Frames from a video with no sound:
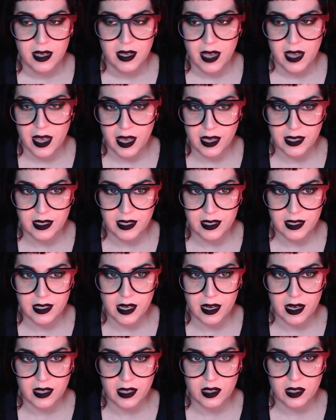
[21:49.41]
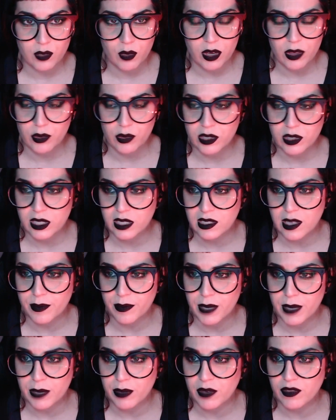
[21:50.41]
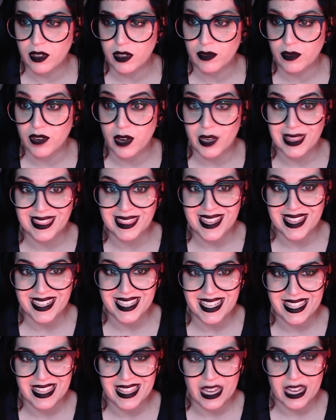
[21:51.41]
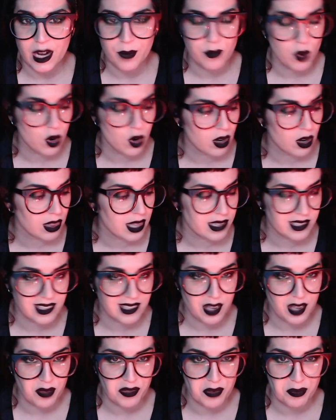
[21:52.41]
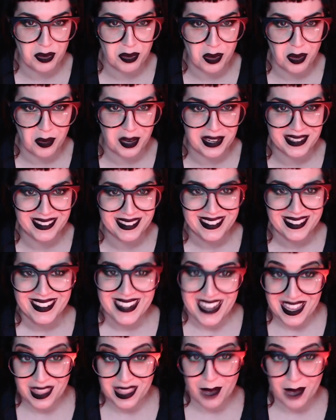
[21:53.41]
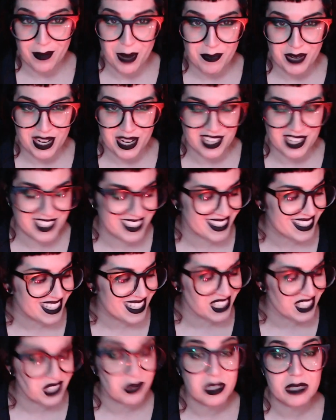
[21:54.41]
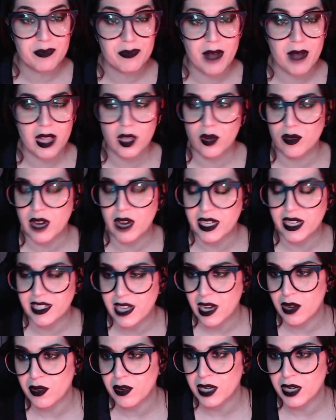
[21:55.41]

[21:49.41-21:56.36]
And uh, it's one of those things that made me feel very lucky that I'm more or less self employed and that my production schedule is mellow right now.